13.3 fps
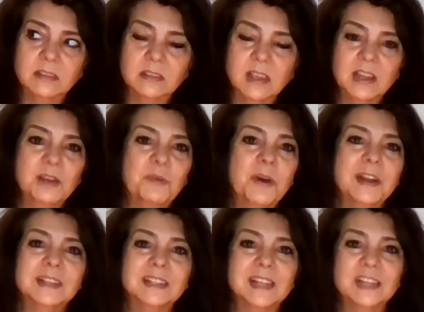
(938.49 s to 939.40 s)
And I want
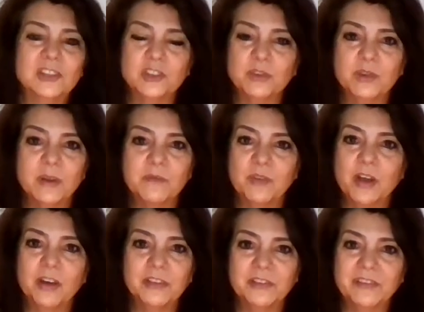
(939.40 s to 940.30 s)
to say it's shown up for
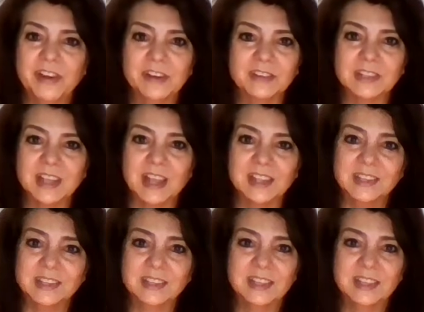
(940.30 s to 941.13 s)
all the fire signs.